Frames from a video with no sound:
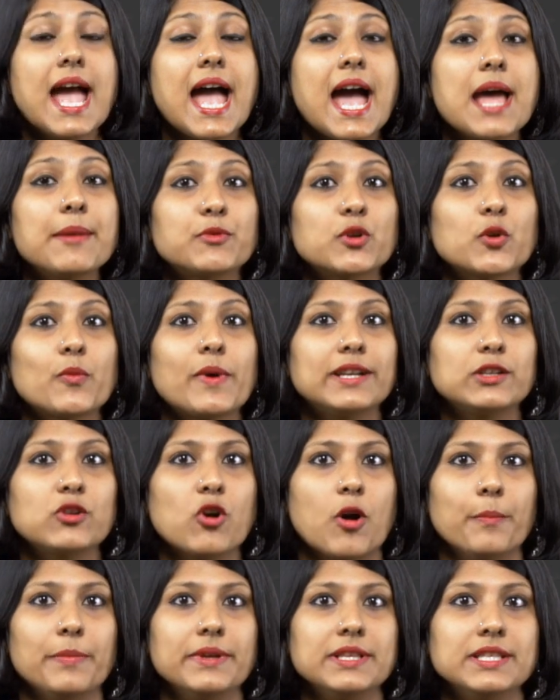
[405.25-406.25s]
and provide
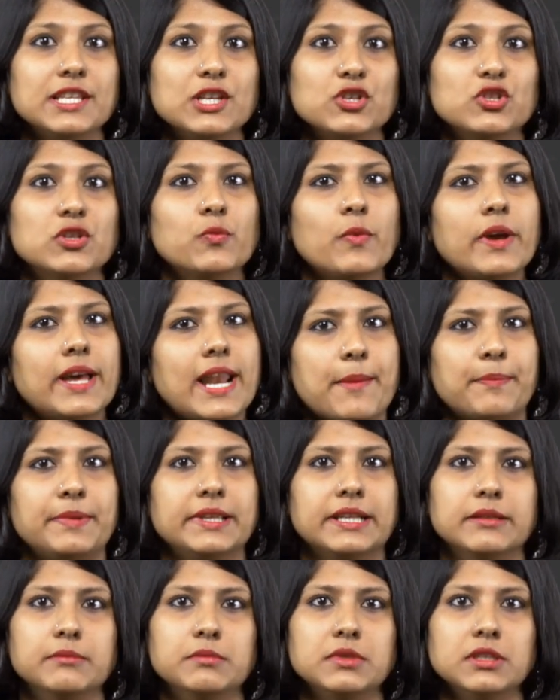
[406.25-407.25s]
compensation where
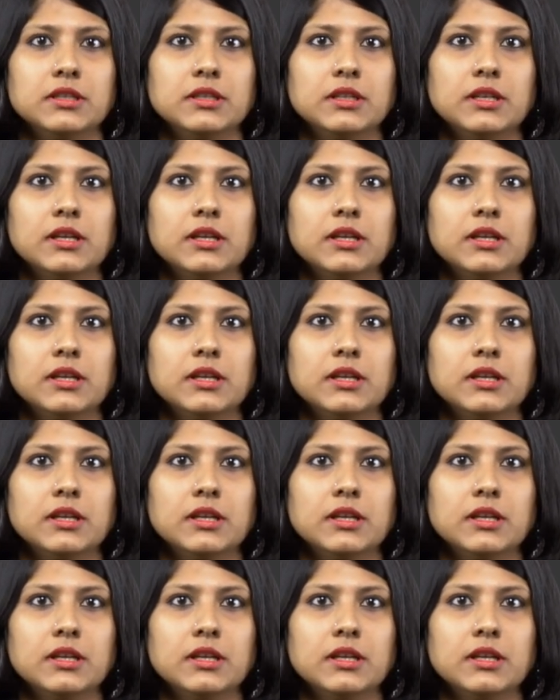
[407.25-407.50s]
applicable.